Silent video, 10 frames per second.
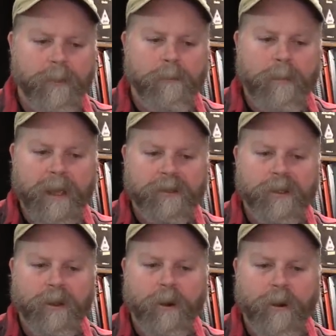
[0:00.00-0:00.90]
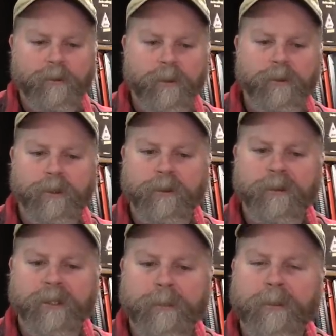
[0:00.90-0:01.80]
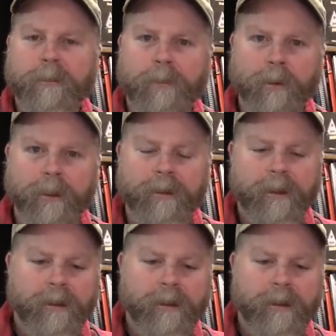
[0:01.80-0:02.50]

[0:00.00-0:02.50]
the base of the cartridge to the tip of the bullet,